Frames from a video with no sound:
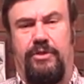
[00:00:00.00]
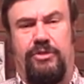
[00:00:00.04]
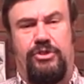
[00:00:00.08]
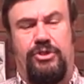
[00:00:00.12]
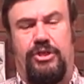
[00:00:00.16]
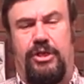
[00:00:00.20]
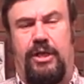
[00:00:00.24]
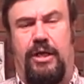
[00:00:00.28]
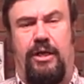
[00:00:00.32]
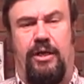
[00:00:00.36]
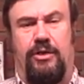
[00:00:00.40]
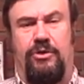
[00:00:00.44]

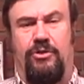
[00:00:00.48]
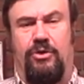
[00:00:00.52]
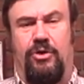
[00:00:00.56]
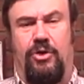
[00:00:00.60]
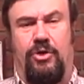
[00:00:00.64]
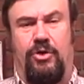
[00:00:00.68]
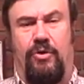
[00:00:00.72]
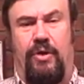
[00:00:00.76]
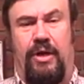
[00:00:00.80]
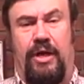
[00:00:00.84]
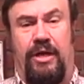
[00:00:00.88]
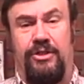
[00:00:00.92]
child or a
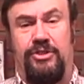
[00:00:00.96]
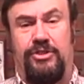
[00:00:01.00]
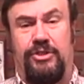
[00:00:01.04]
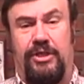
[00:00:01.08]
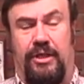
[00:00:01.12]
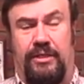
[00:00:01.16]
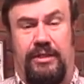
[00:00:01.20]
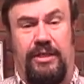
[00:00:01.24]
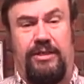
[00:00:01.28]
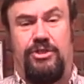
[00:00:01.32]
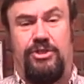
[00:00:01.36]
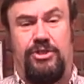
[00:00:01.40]

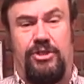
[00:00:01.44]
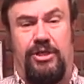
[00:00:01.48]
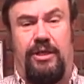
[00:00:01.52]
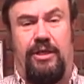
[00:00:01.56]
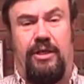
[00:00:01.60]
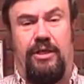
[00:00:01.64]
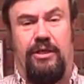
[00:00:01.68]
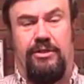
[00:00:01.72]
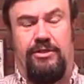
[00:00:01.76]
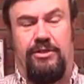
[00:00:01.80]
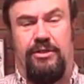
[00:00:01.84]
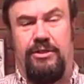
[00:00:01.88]
grandchild, that's a
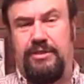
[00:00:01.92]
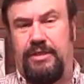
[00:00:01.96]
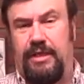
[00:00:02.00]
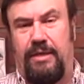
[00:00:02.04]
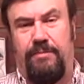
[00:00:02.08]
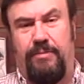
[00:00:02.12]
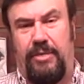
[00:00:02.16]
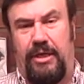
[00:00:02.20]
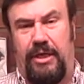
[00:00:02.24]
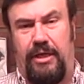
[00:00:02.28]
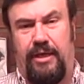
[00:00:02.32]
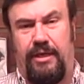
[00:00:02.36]
change. Is
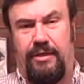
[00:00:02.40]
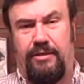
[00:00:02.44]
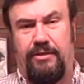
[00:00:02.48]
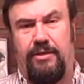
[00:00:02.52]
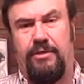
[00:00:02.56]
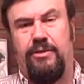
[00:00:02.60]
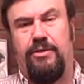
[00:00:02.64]
that bad?